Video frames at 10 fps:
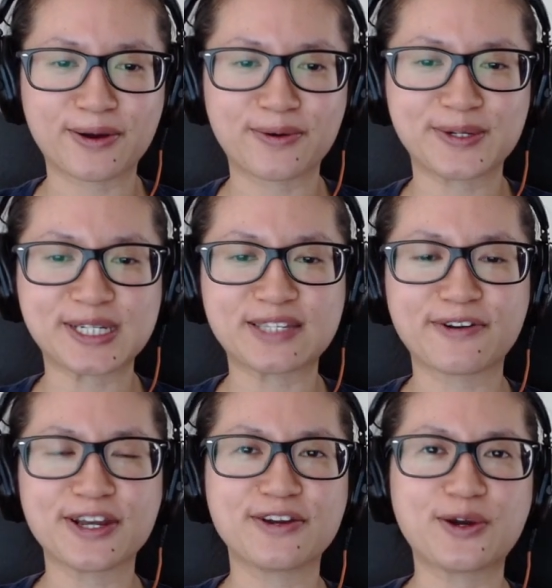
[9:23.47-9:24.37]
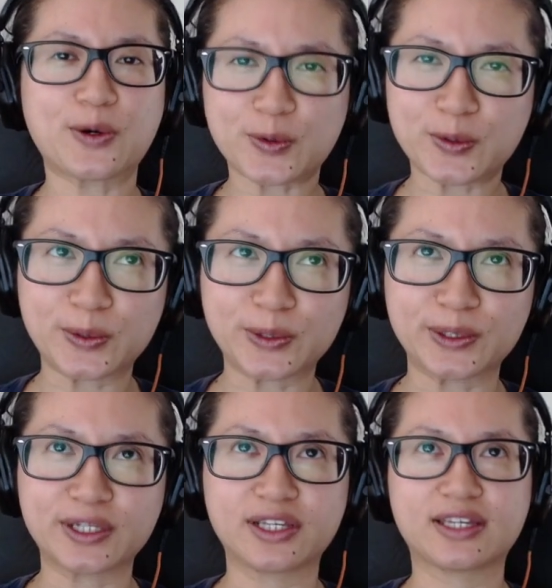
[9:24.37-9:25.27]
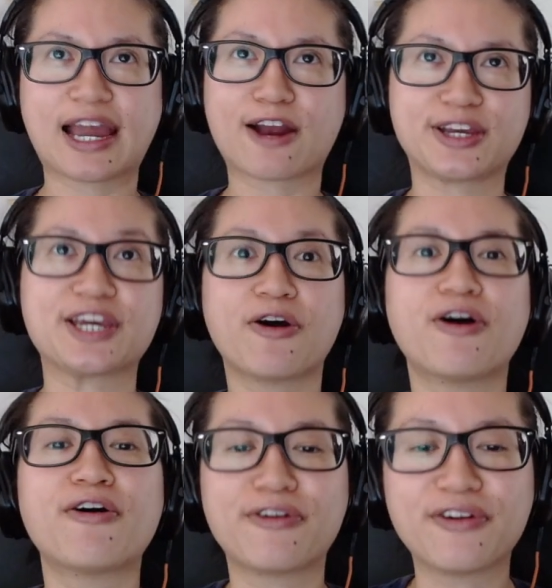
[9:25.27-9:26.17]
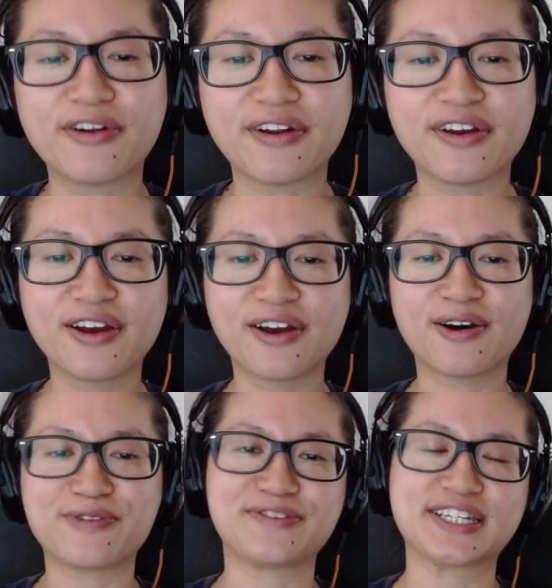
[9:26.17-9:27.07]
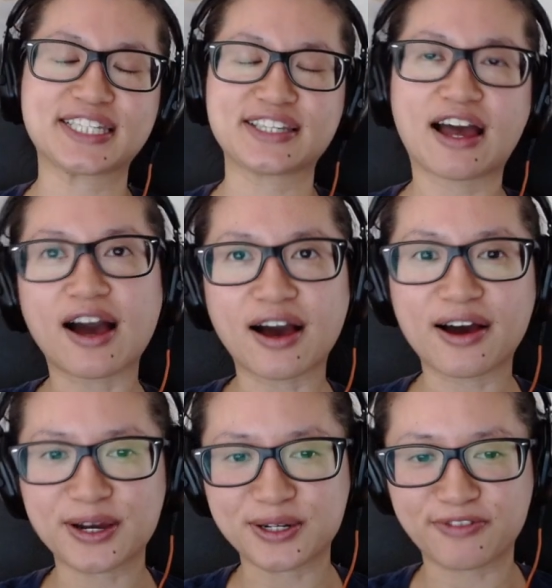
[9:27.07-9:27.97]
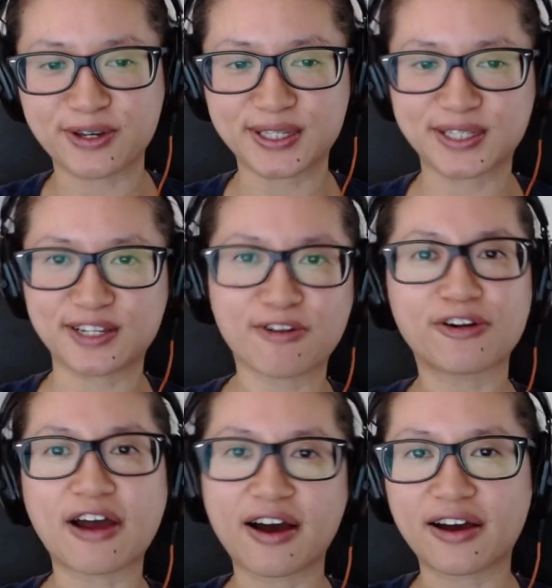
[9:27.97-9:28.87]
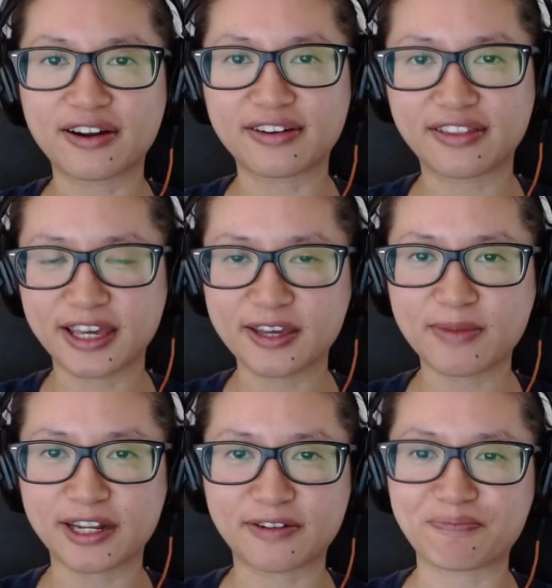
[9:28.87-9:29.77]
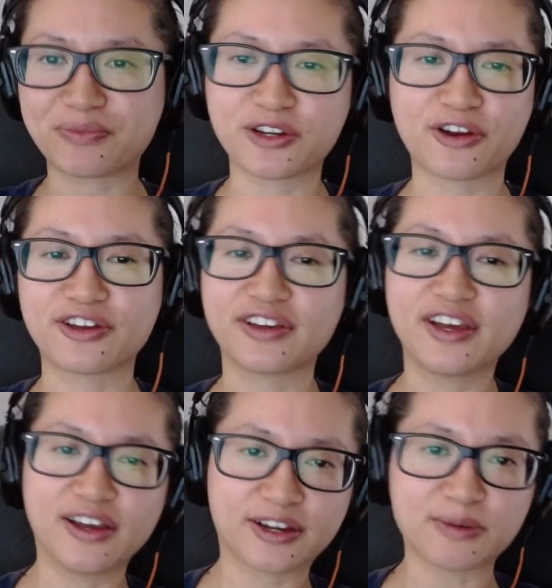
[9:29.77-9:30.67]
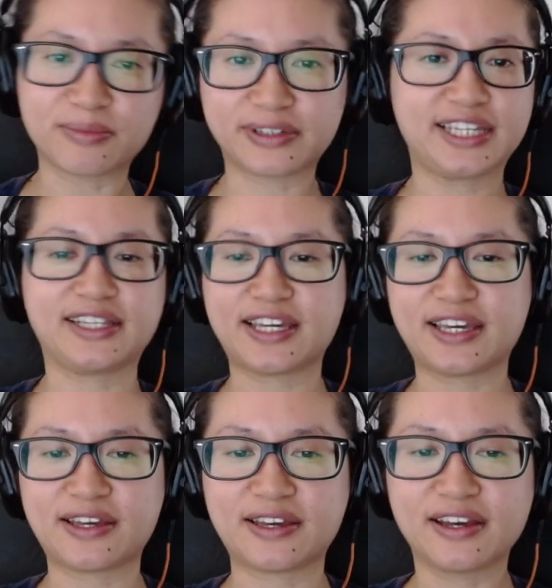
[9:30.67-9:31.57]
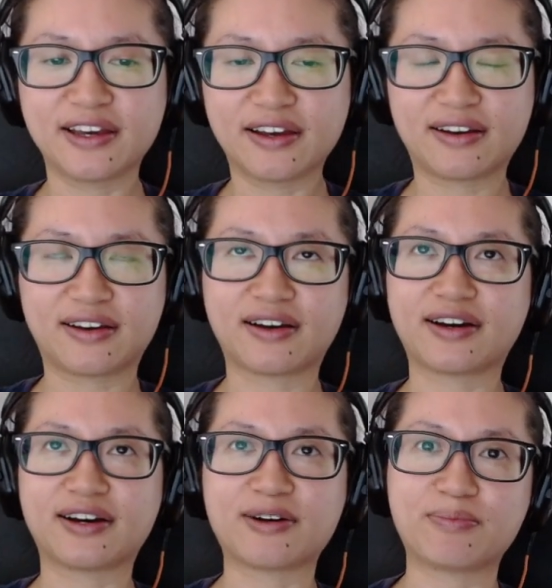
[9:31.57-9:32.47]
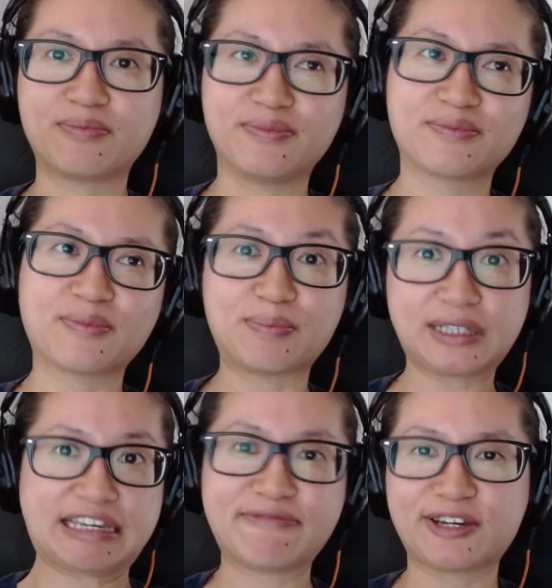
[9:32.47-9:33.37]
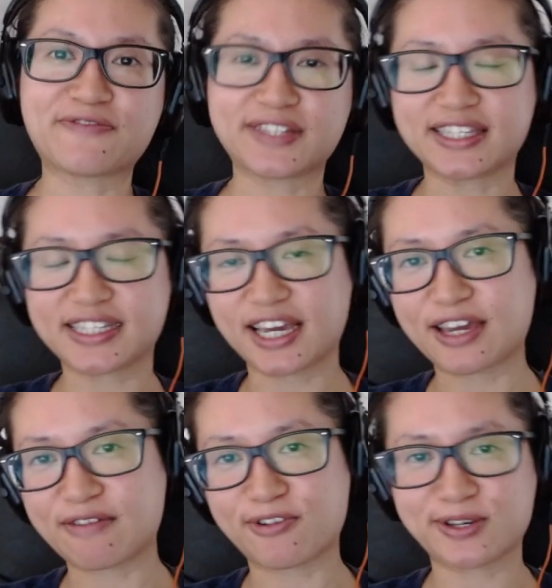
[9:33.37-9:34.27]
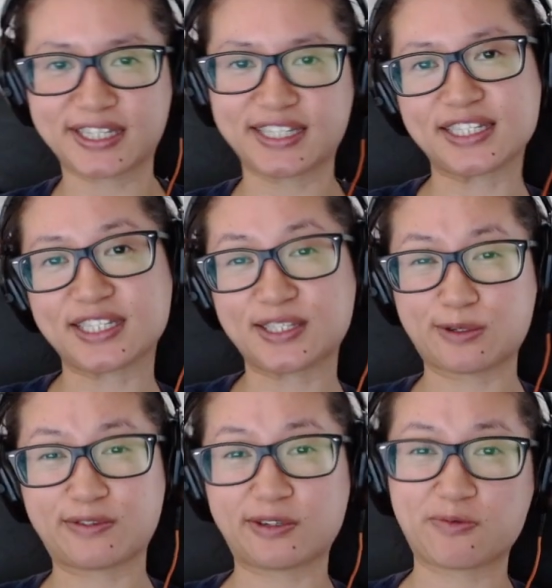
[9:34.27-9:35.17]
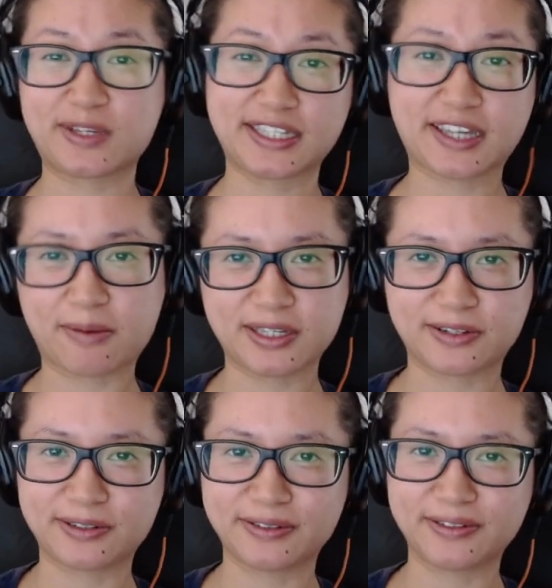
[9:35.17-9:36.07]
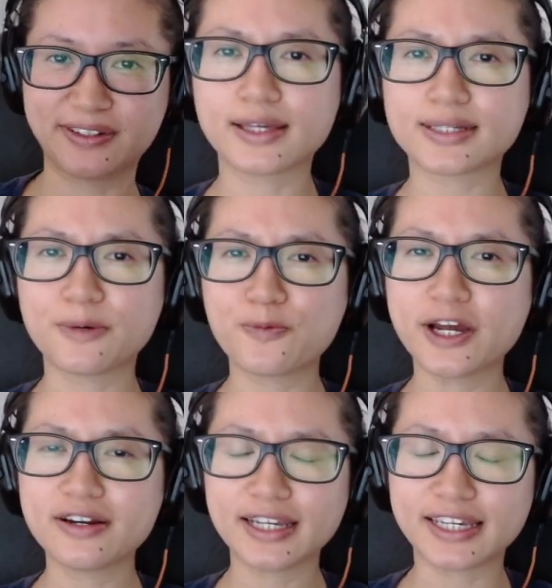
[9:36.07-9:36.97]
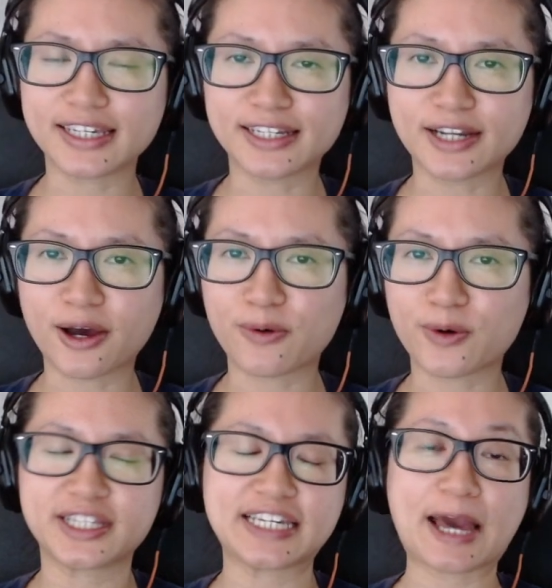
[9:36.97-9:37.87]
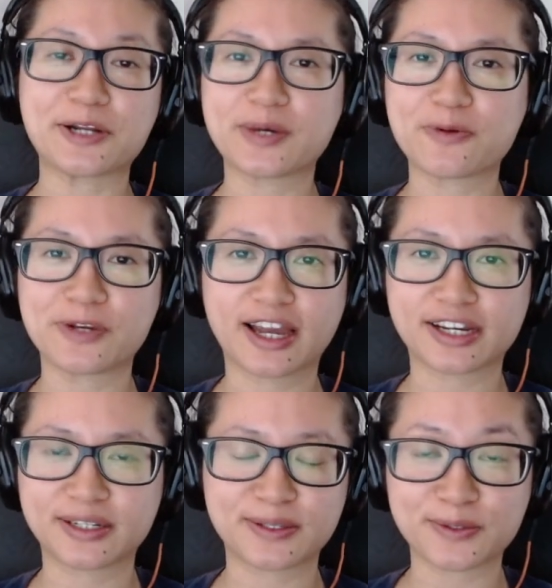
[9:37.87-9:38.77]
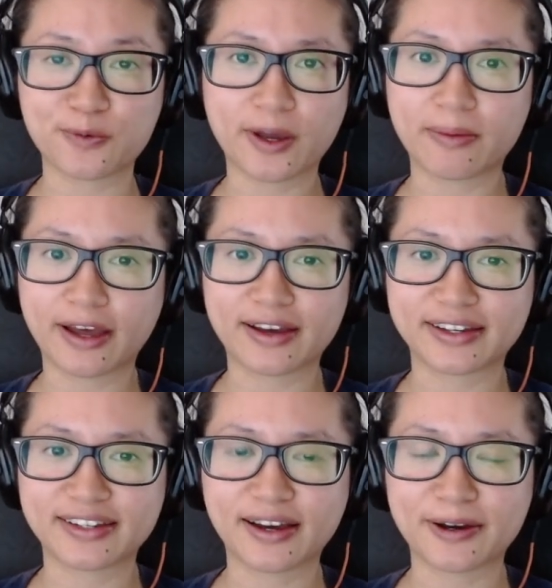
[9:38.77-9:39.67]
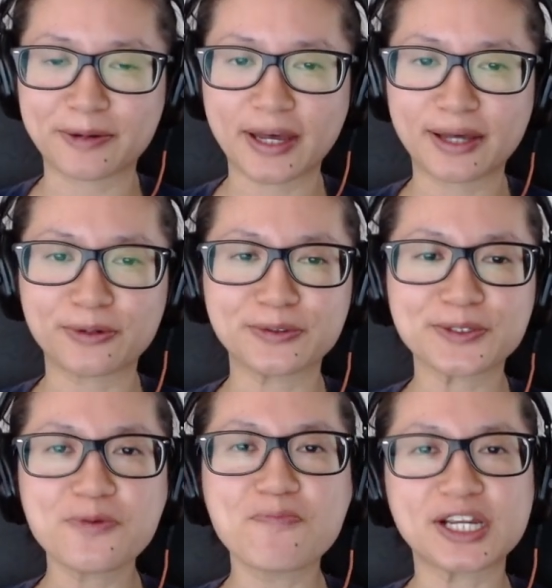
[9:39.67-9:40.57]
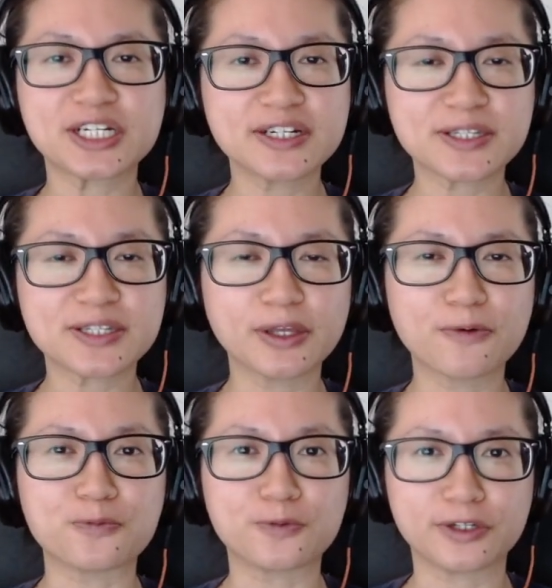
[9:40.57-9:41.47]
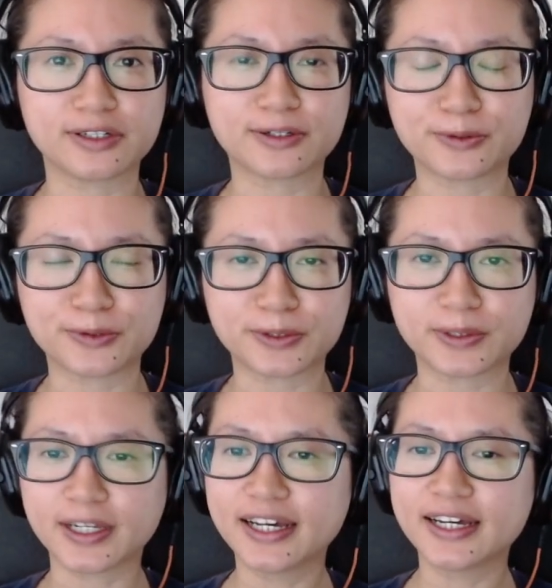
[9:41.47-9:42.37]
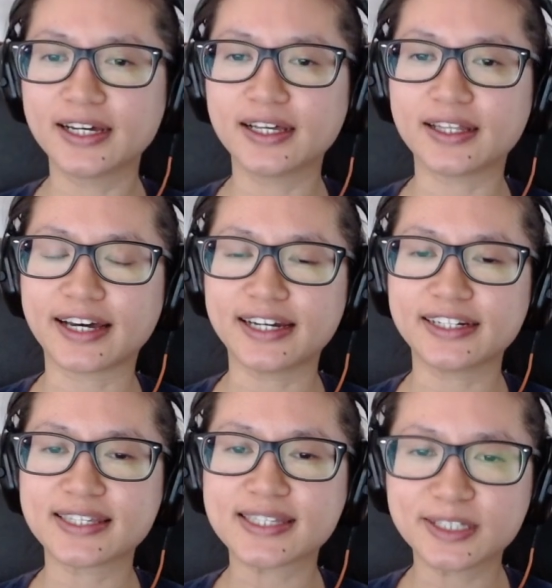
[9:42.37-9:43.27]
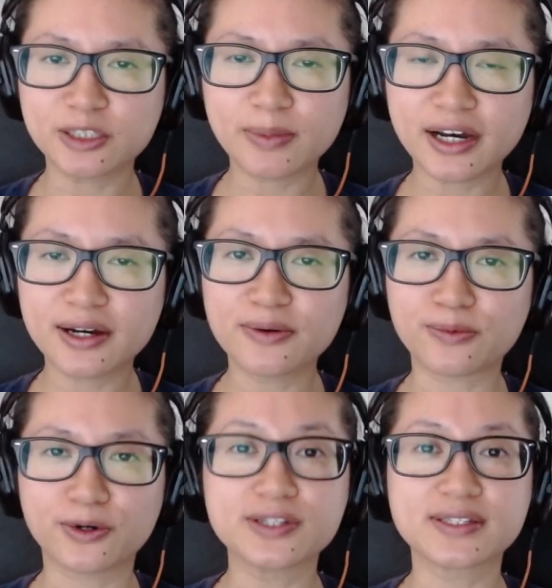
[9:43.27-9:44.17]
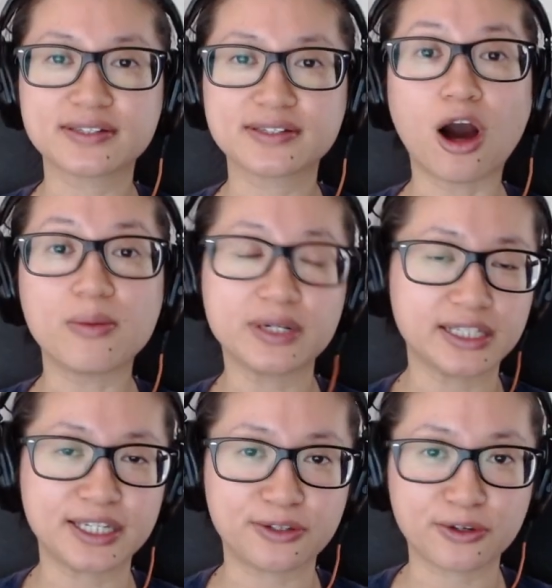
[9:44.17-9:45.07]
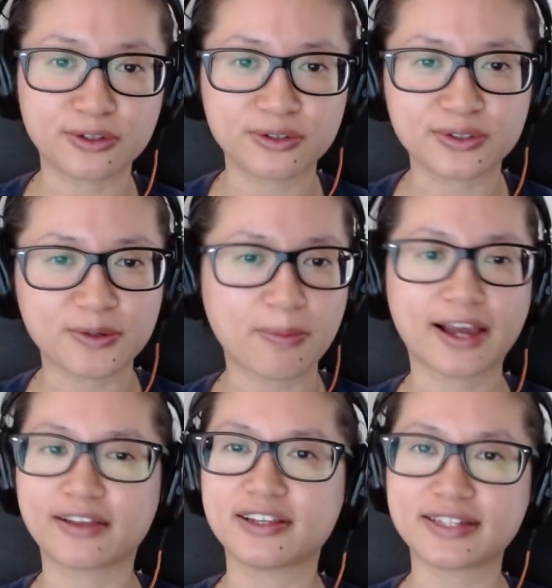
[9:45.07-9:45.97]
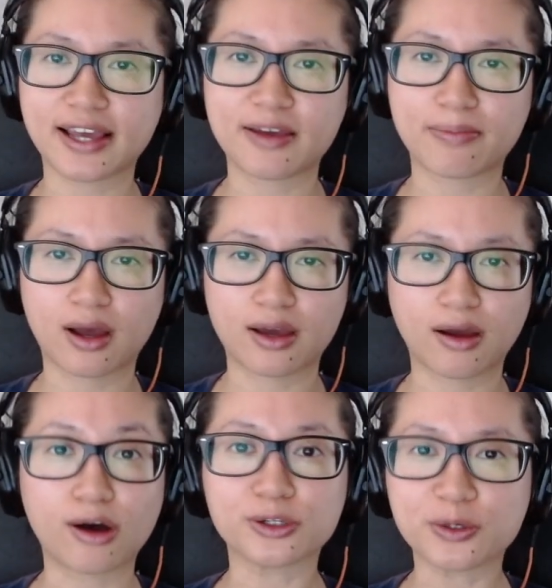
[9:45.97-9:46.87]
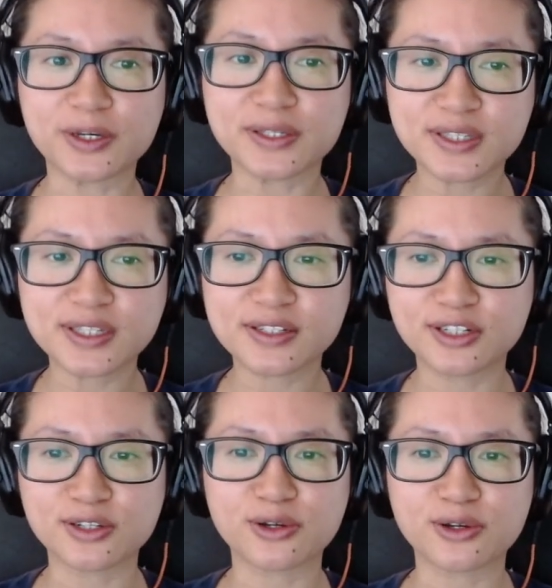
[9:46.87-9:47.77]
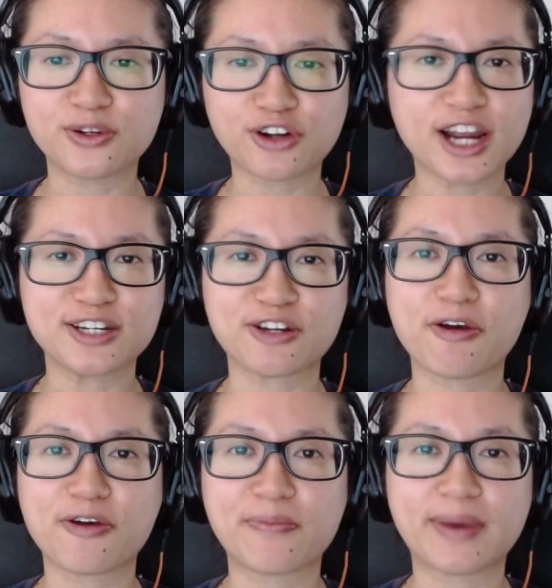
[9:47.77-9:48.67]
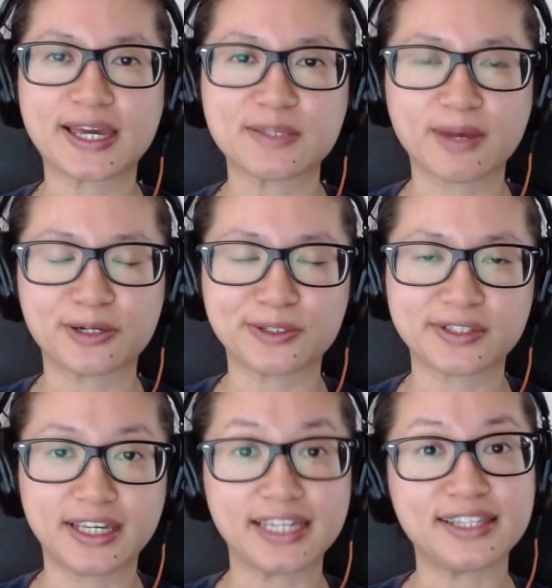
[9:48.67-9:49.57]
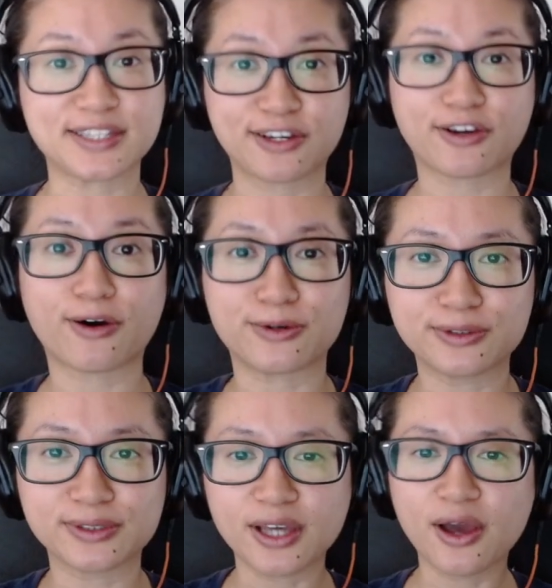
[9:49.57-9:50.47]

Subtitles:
which is a very cool carrying on of this hard versus non-hard theme, and, you know, completely believing of Sensei versus sort of a little bit skeptical. Someone in one of the anime reactions way back had also mentioned something really cool, that Cinnabar was commonly used back in the day by alchemists to try and turn base metals into gold,